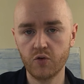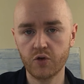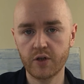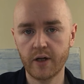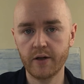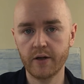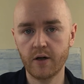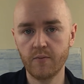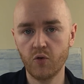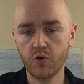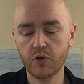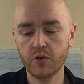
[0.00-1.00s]
understanding
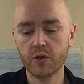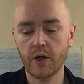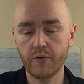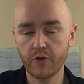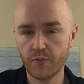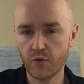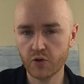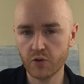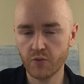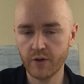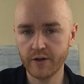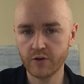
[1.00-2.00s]
our emotions, our
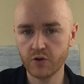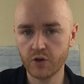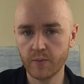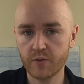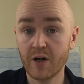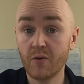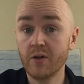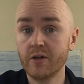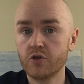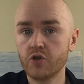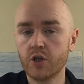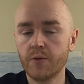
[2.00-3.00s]
interpersonal relationships, our
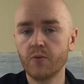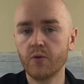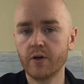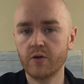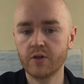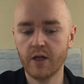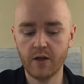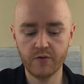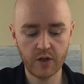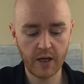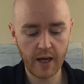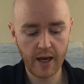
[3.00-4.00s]
relationship with
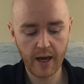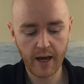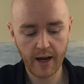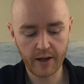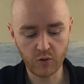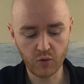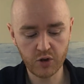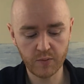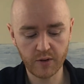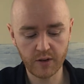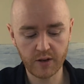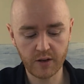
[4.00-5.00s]
ourselves, and
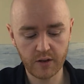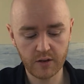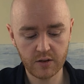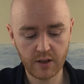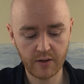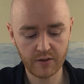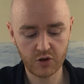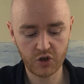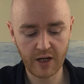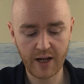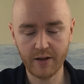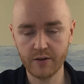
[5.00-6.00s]
ultimately starting to
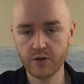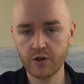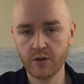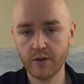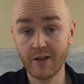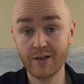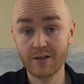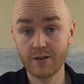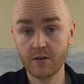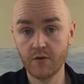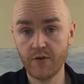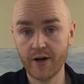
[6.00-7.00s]
challenge this
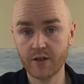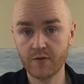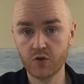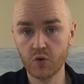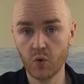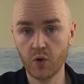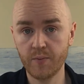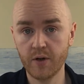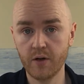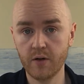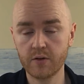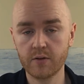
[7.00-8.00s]
defective story
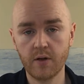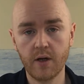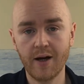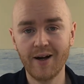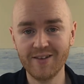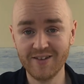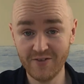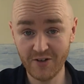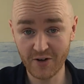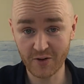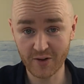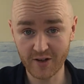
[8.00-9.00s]
because I'll leave
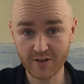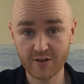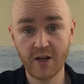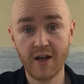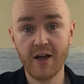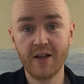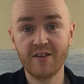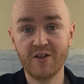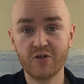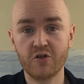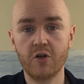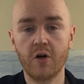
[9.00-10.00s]
it here at this.
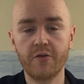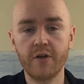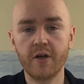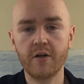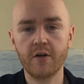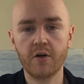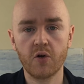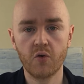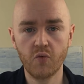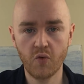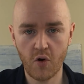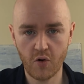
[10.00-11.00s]
There's nothing
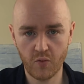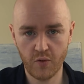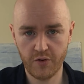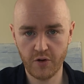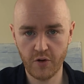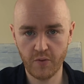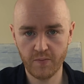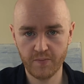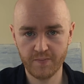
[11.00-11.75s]
wrong with you